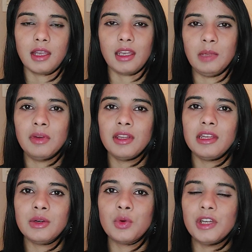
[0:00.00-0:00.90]

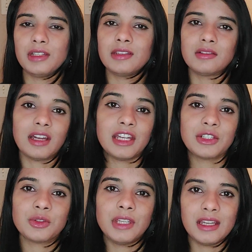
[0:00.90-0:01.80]
Anybody who is
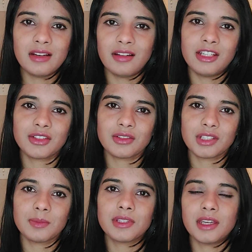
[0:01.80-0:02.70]
trying to heal
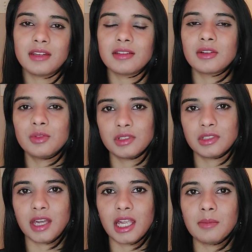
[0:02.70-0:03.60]
relationships, it is a
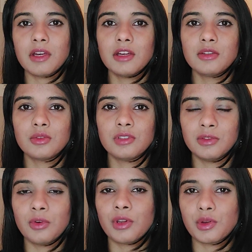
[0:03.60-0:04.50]
good time to
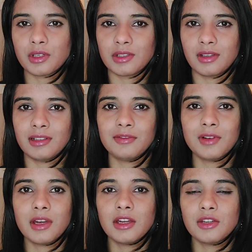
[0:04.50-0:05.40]
devote yourself
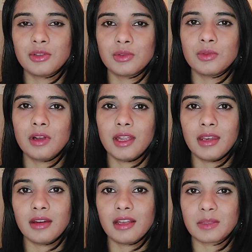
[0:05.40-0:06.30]
to
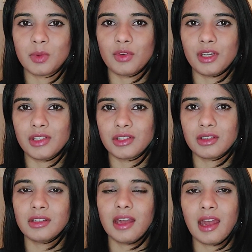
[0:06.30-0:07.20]
inner
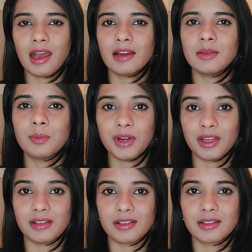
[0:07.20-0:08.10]
exploration and
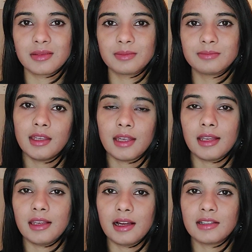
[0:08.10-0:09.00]
prayers.
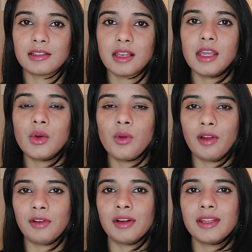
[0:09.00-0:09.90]
And lastly,
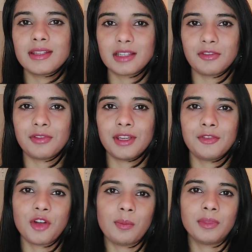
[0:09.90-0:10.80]
whoever is
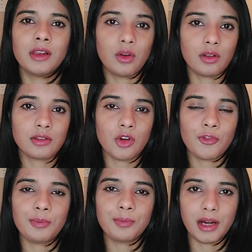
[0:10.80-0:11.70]
suffering from the loss
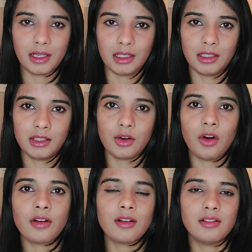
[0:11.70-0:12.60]
of a partner
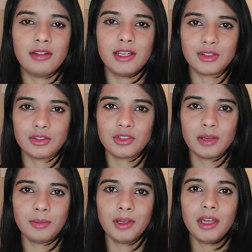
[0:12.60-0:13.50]
or a
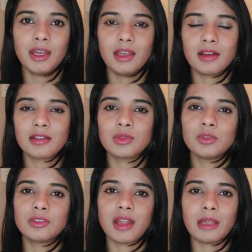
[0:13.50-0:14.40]
relationship, it is a
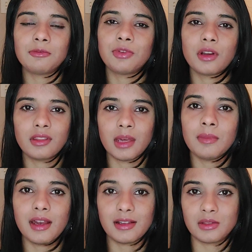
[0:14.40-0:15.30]
good time for
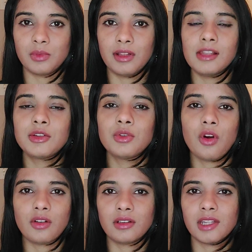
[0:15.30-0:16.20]
them as well to
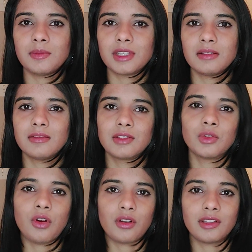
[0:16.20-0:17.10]
honor themselves,
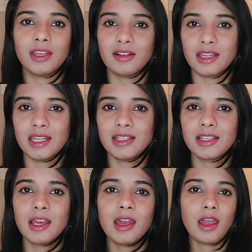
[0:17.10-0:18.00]
to honor their
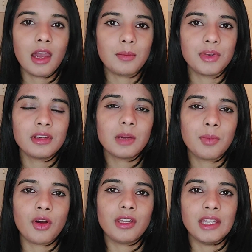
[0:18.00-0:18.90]
needs, and bring
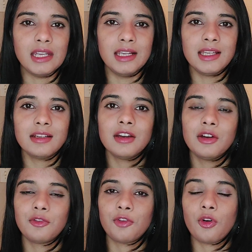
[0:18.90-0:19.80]
upon healing
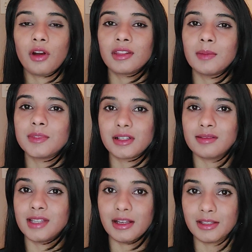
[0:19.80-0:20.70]
for
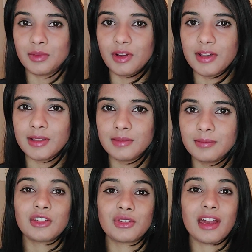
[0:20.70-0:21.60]
themselves as well.
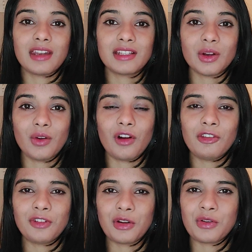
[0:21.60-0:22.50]
So, that is
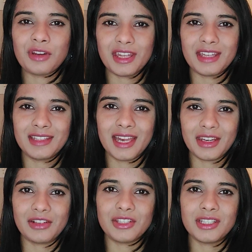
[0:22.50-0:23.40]
all for today's
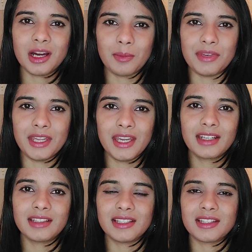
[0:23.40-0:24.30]
energy
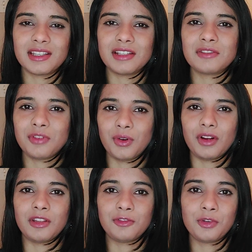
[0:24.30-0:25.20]
update. This is
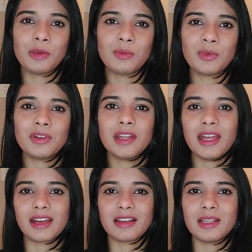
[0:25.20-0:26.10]
for the full moon,
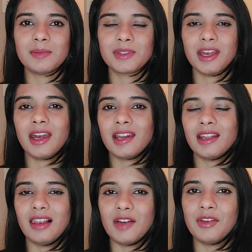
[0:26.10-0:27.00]
eclipse, and
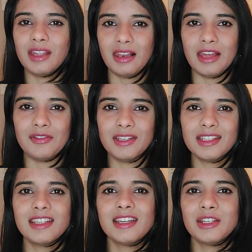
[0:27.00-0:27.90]
11 11